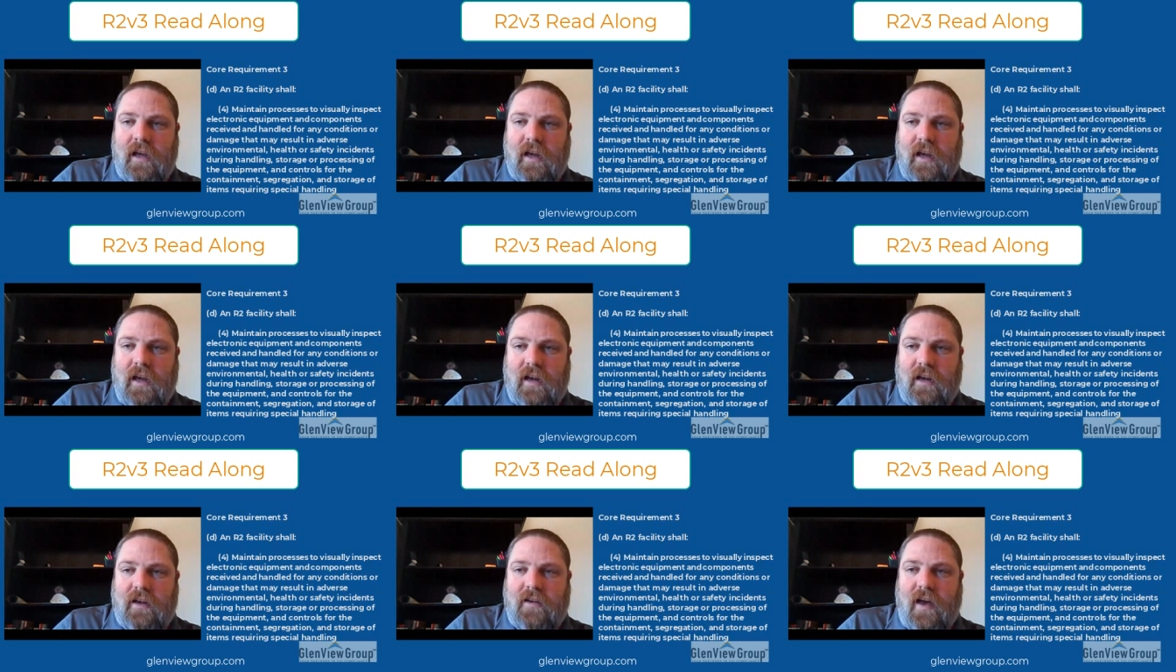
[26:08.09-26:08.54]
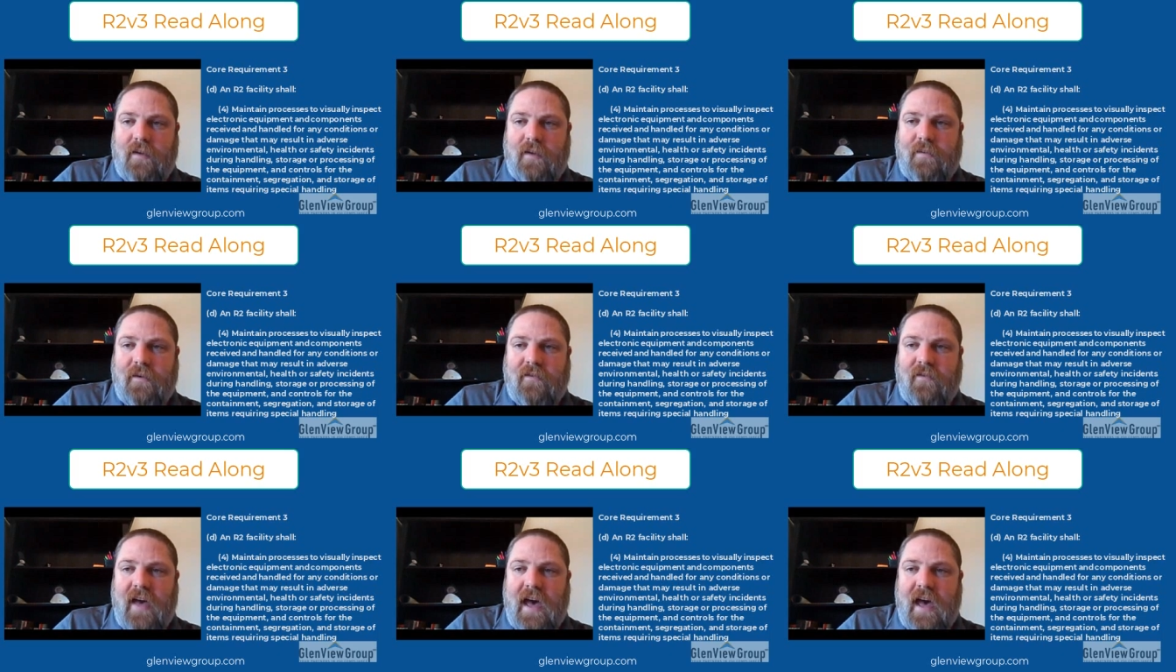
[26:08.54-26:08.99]
Any
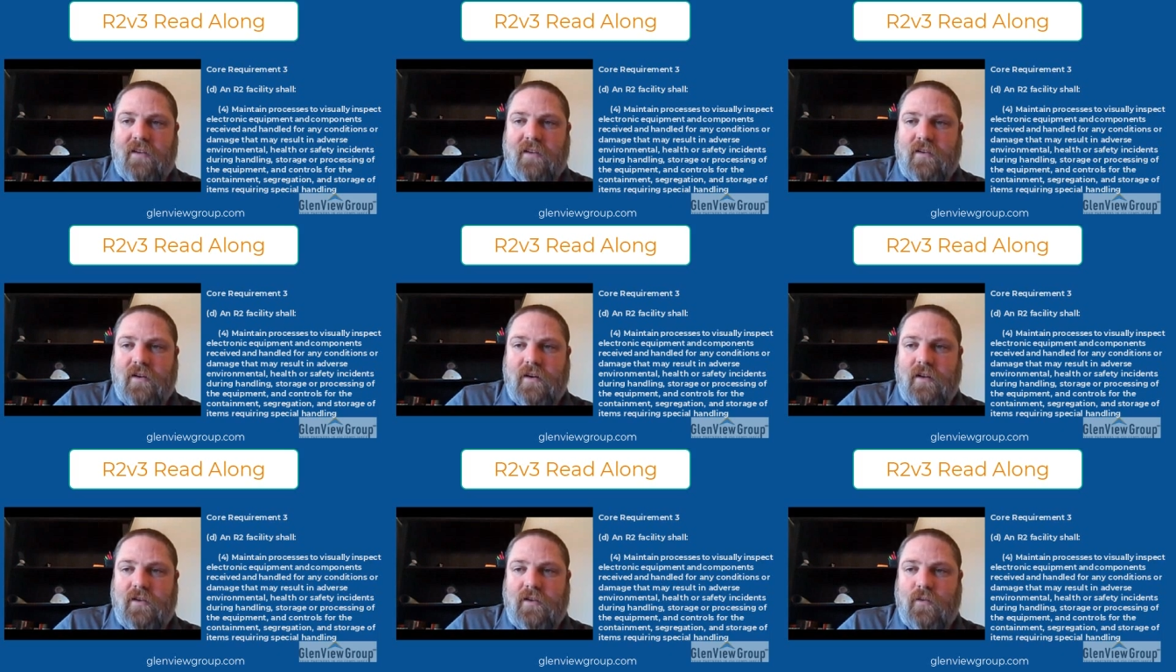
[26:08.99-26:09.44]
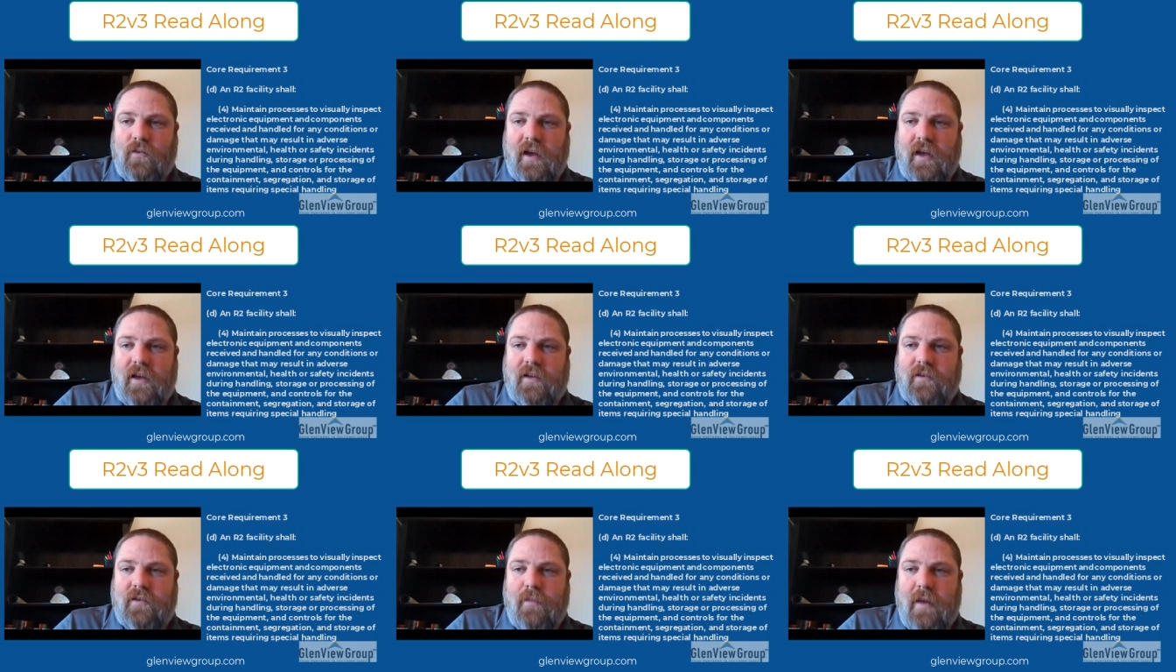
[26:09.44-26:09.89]
type of hazardous
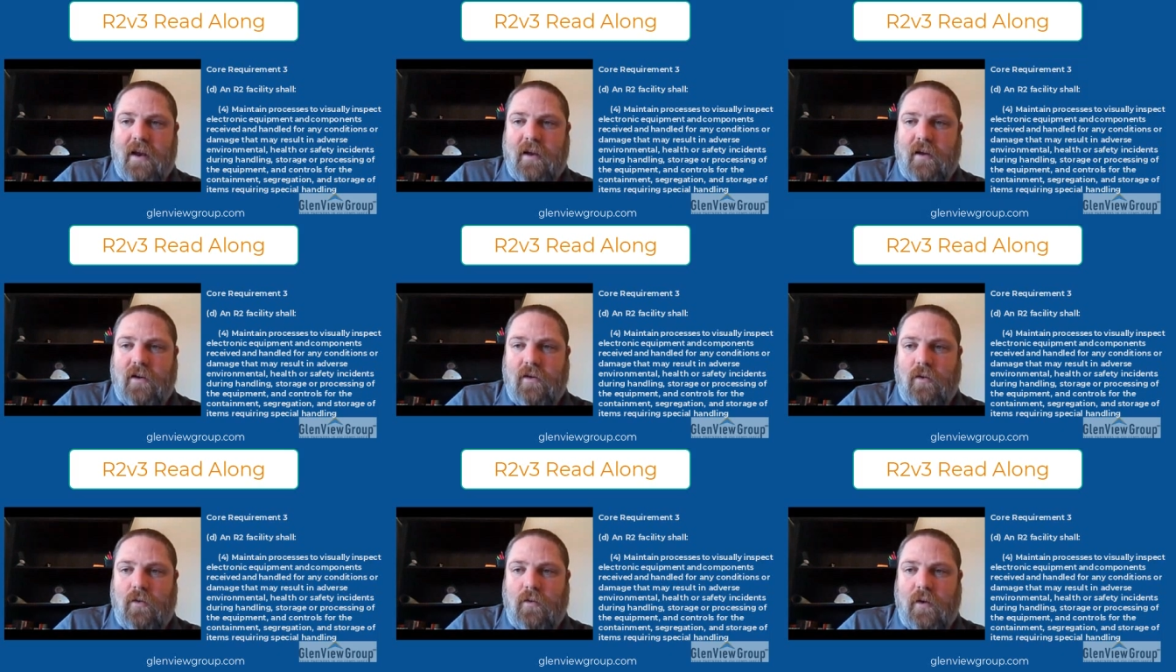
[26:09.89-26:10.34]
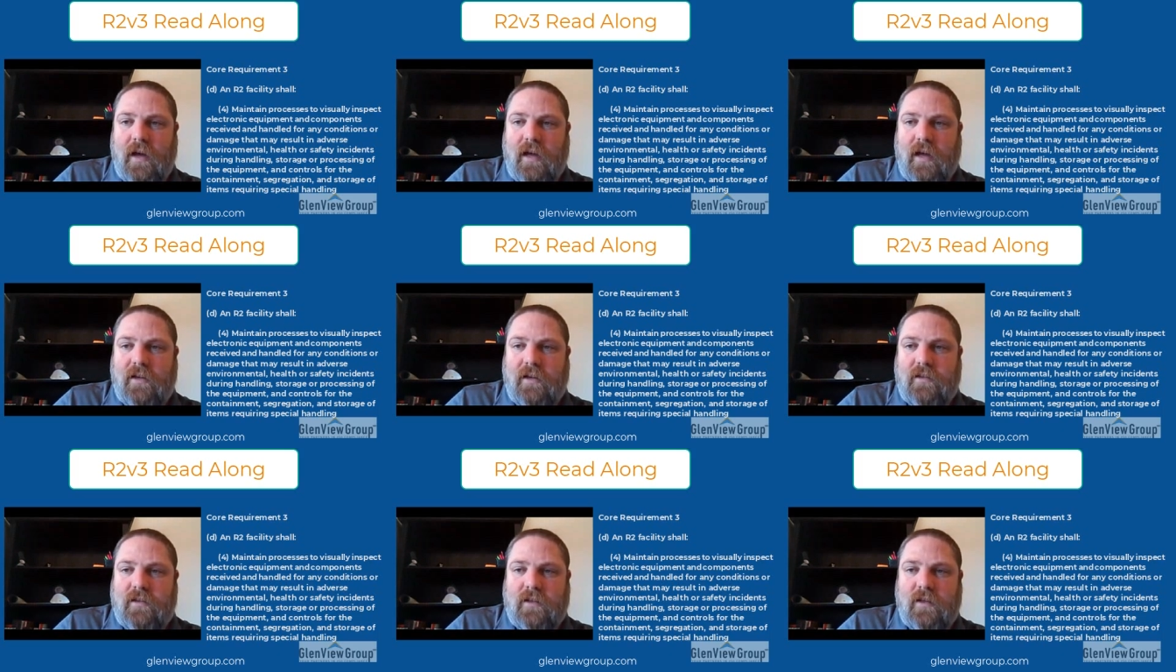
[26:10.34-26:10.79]
waste, medical
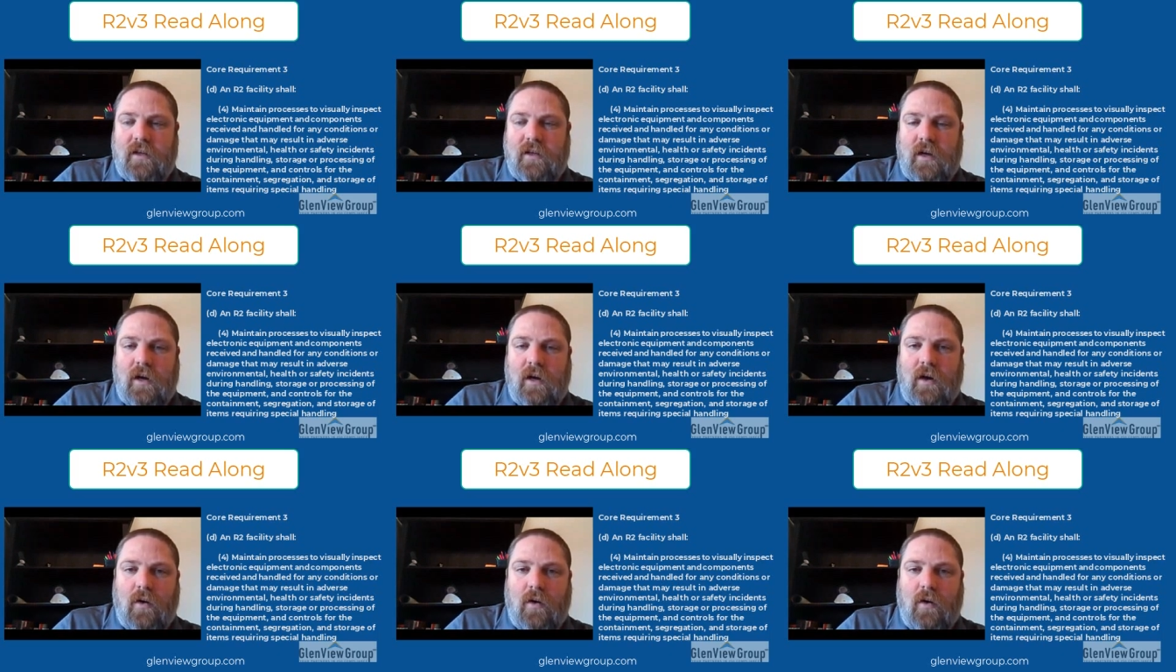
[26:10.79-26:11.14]
waste,